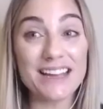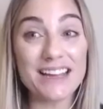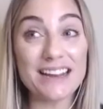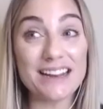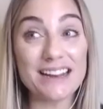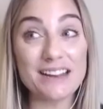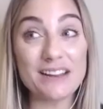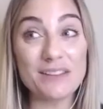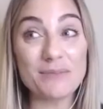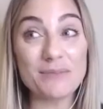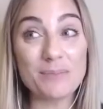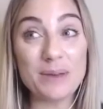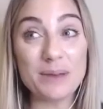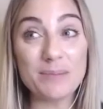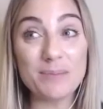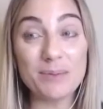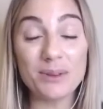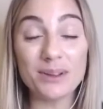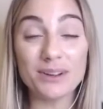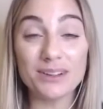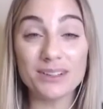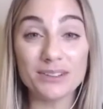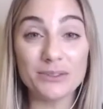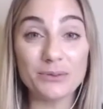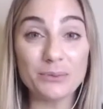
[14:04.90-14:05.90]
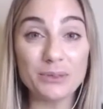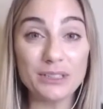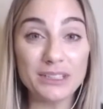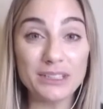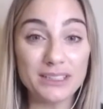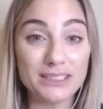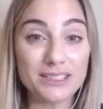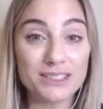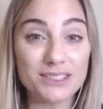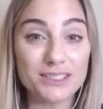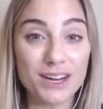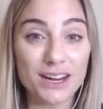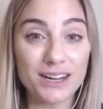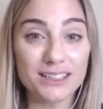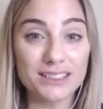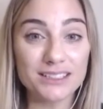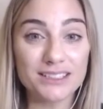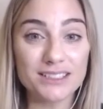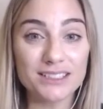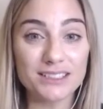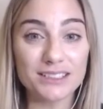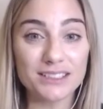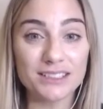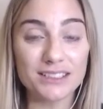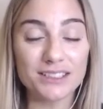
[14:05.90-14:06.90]
and people are really starting
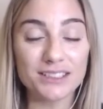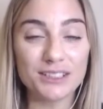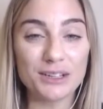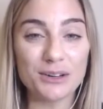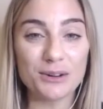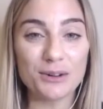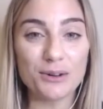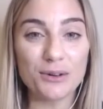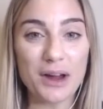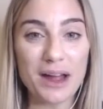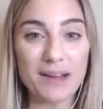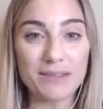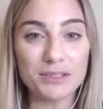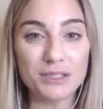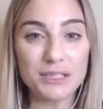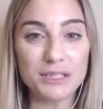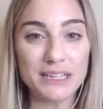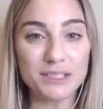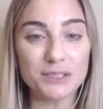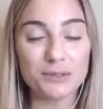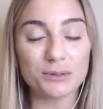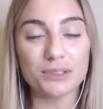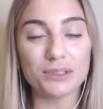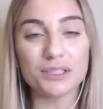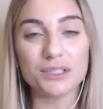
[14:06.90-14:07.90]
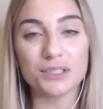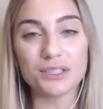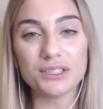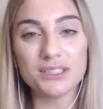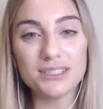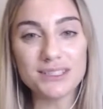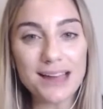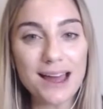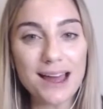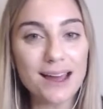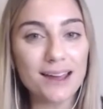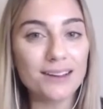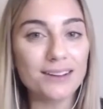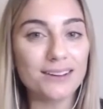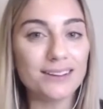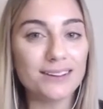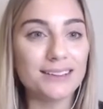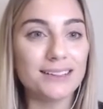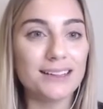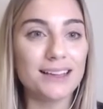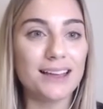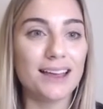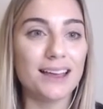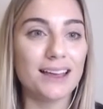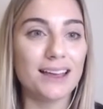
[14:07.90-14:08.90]
to you know gravitate towards your style
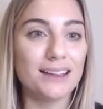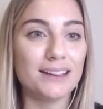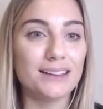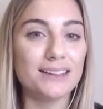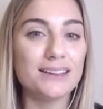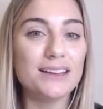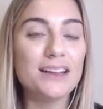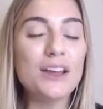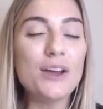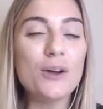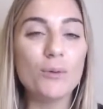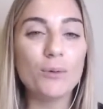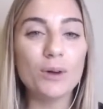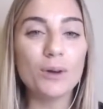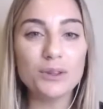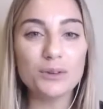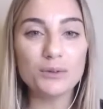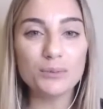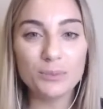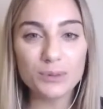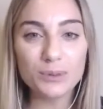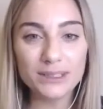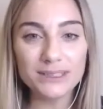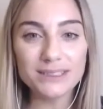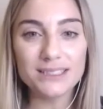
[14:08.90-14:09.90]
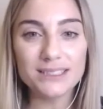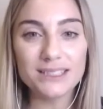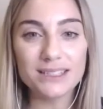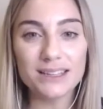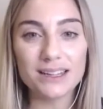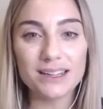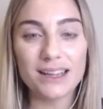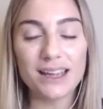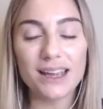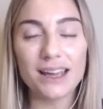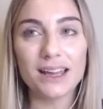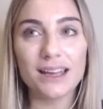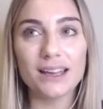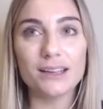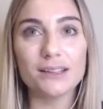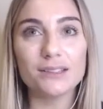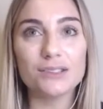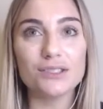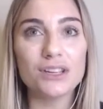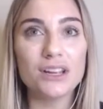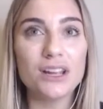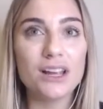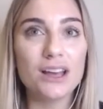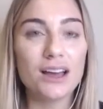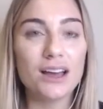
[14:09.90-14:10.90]
and what you bring to the cage.
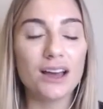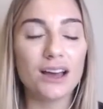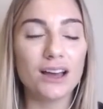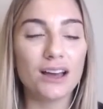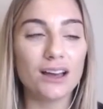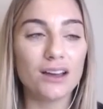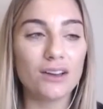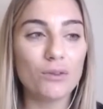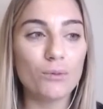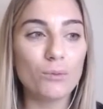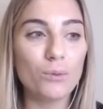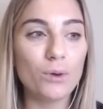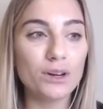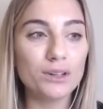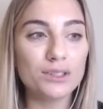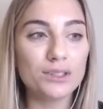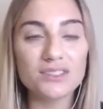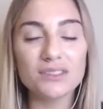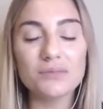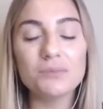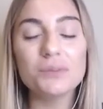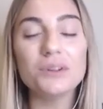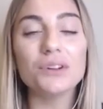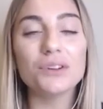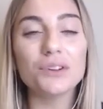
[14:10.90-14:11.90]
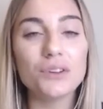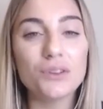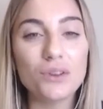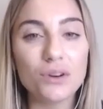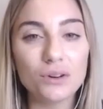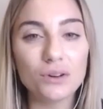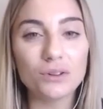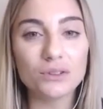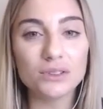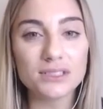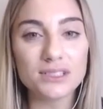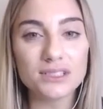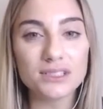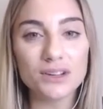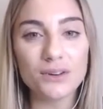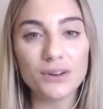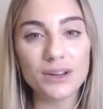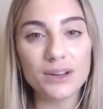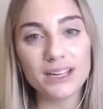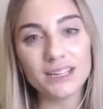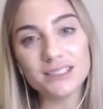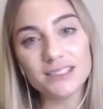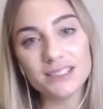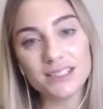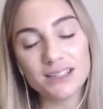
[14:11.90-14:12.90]
Uh, what are some of your goals
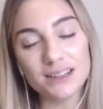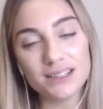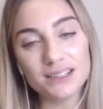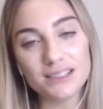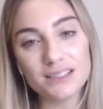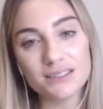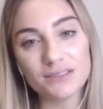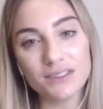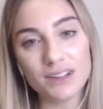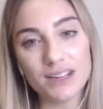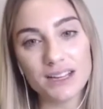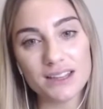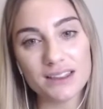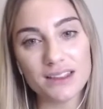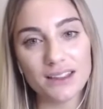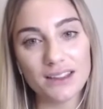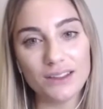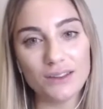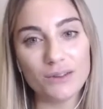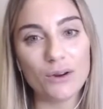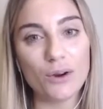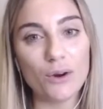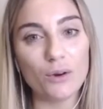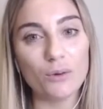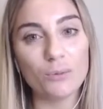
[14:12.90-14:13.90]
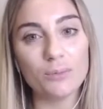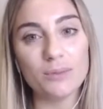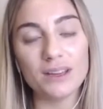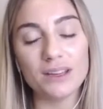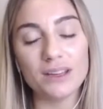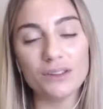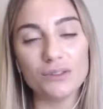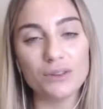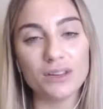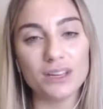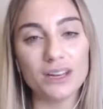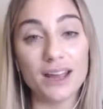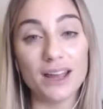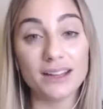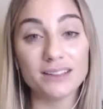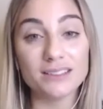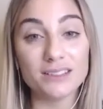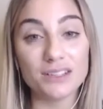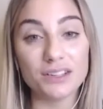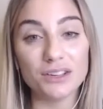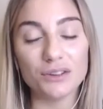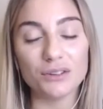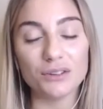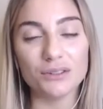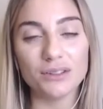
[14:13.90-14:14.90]
going into this fight that you hope that you can
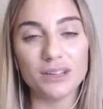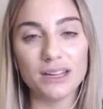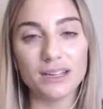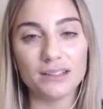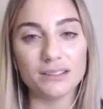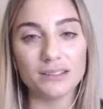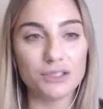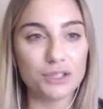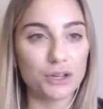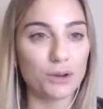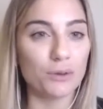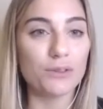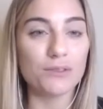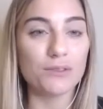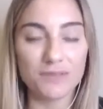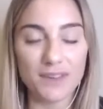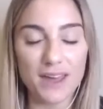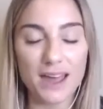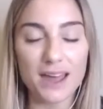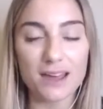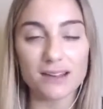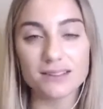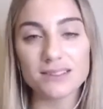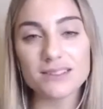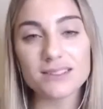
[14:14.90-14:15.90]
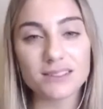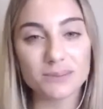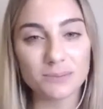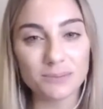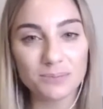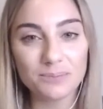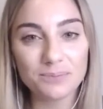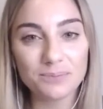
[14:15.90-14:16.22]
execute and show the fans?